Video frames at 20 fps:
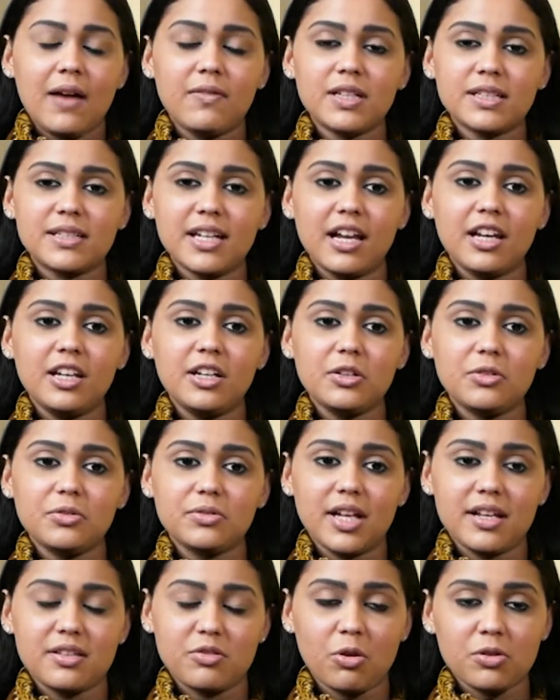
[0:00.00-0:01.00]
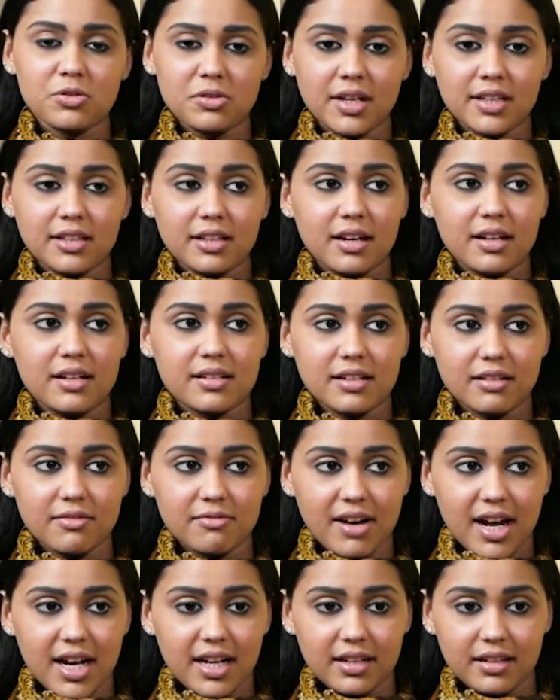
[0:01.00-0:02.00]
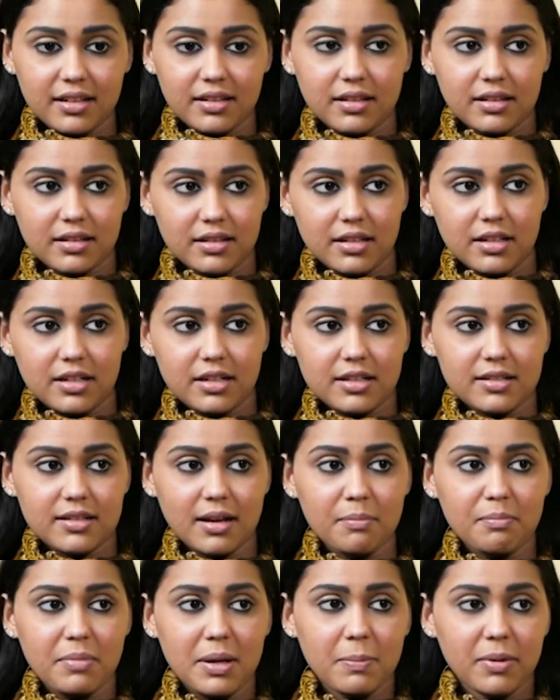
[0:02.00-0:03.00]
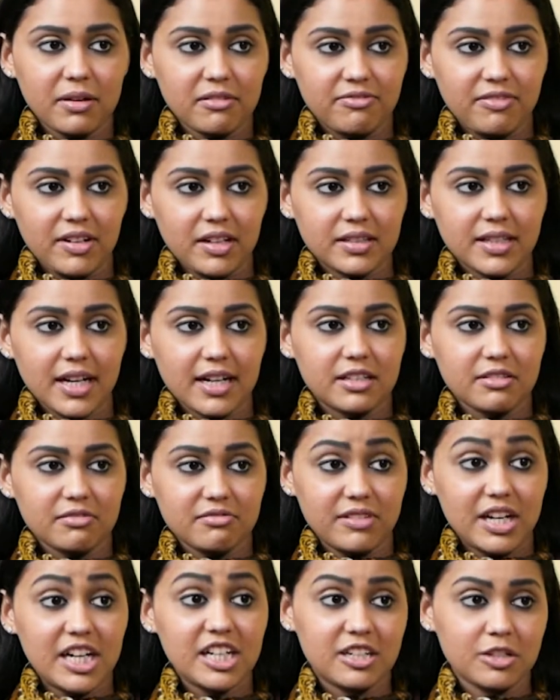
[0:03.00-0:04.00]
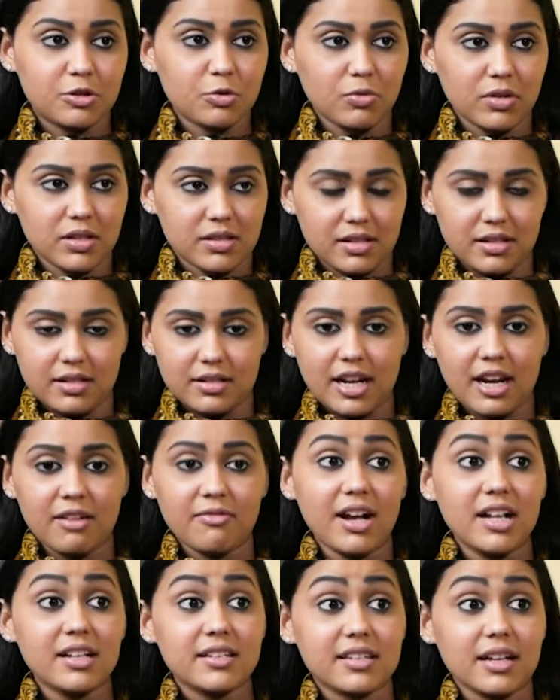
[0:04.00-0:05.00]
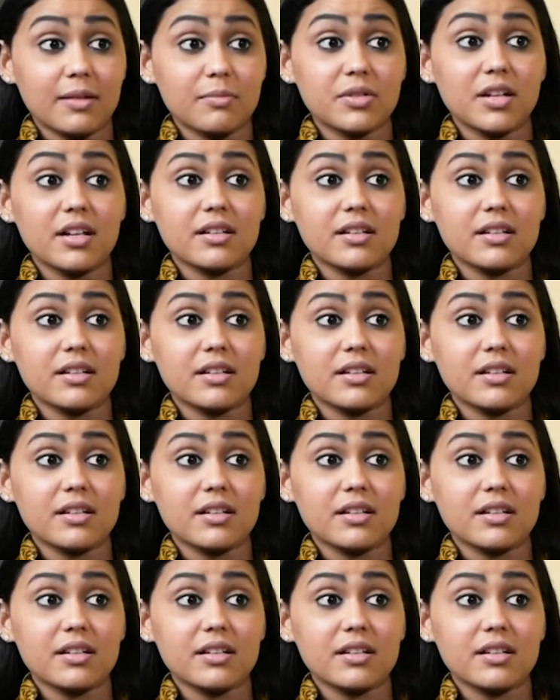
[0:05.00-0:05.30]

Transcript: I will tell you, there's also another reason why some people feel that weight towards it, and while some